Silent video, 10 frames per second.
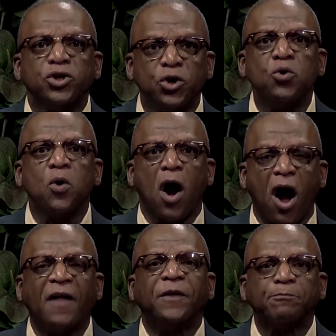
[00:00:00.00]
you
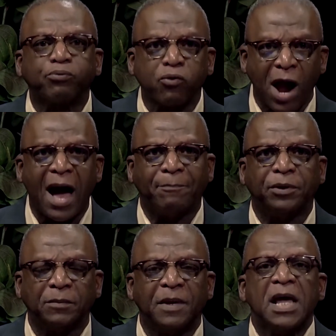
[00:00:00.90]
are the
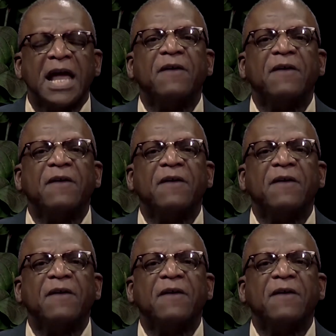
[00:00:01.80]
problem.